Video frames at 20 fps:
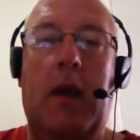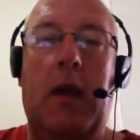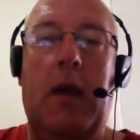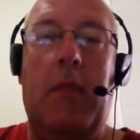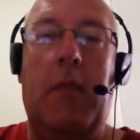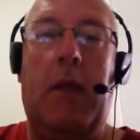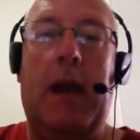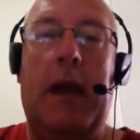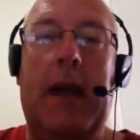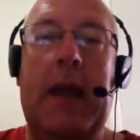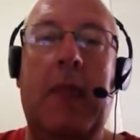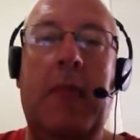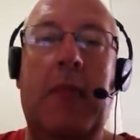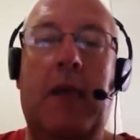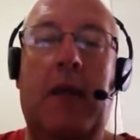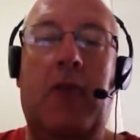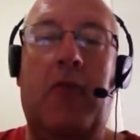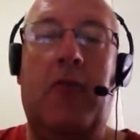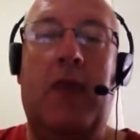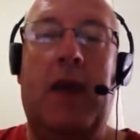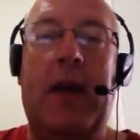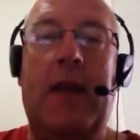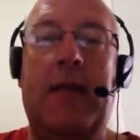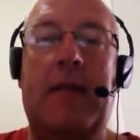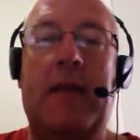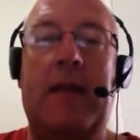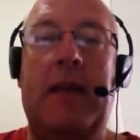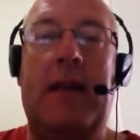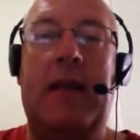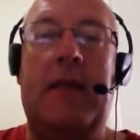My email address
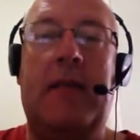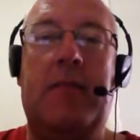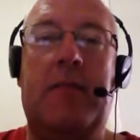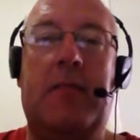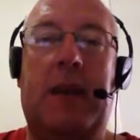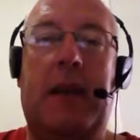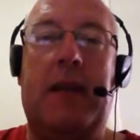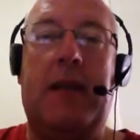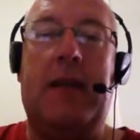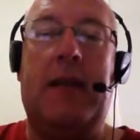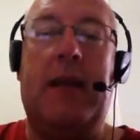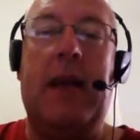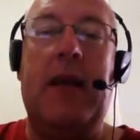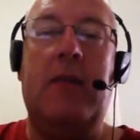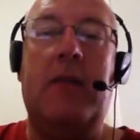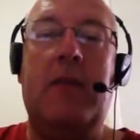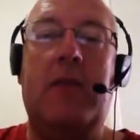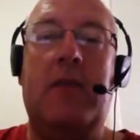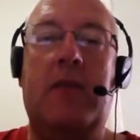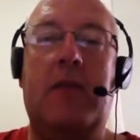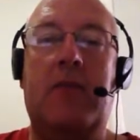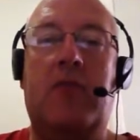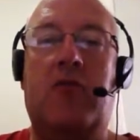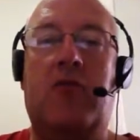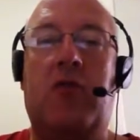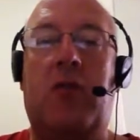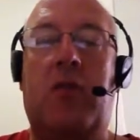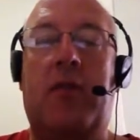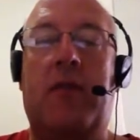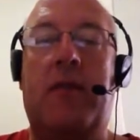is
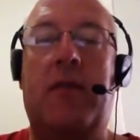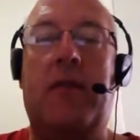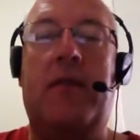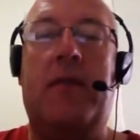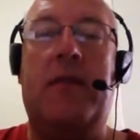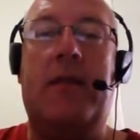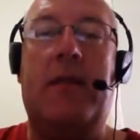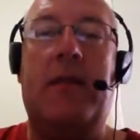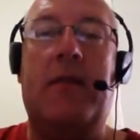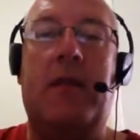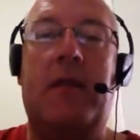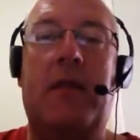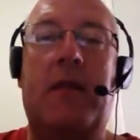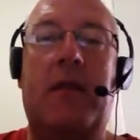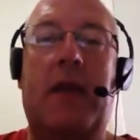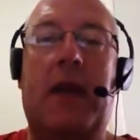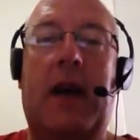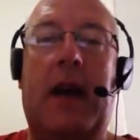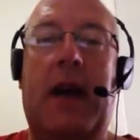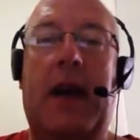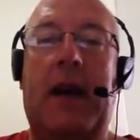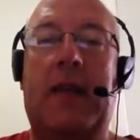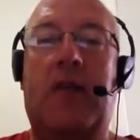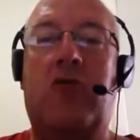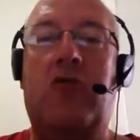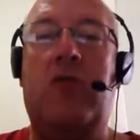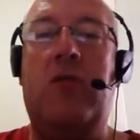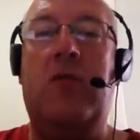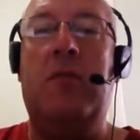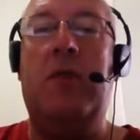
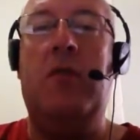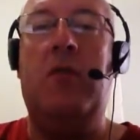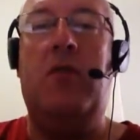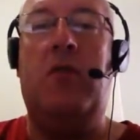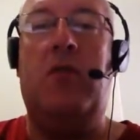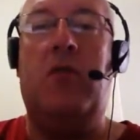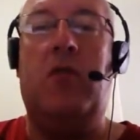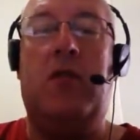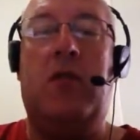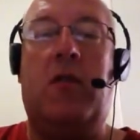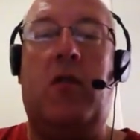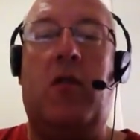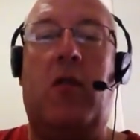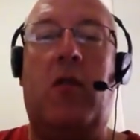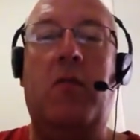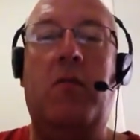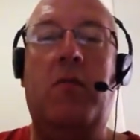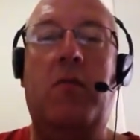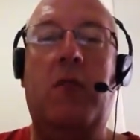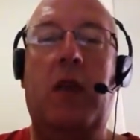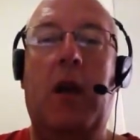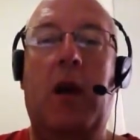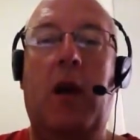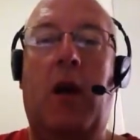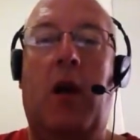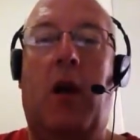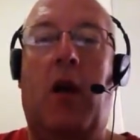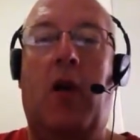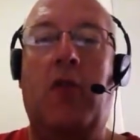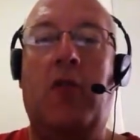mctaggartjoseph7@gmail.com,
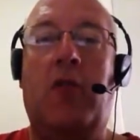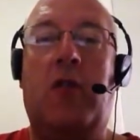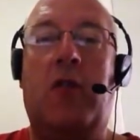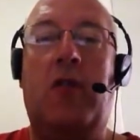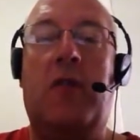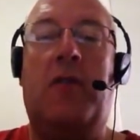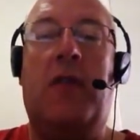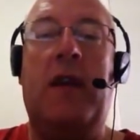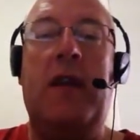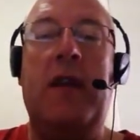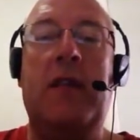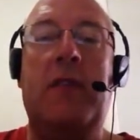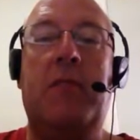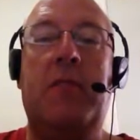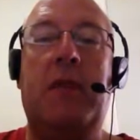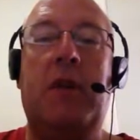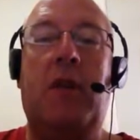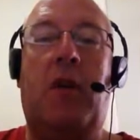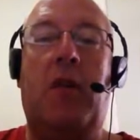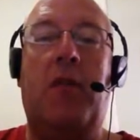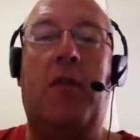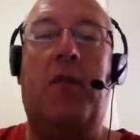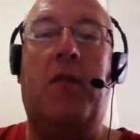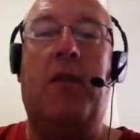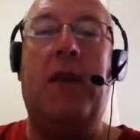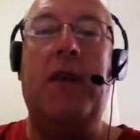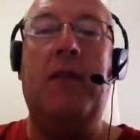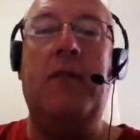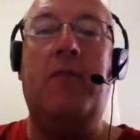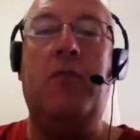or you can find me on
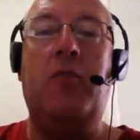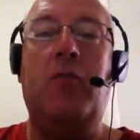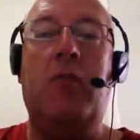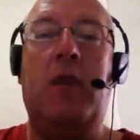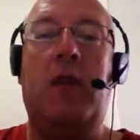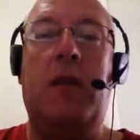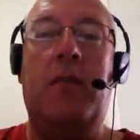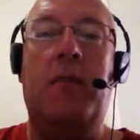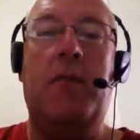Facebook,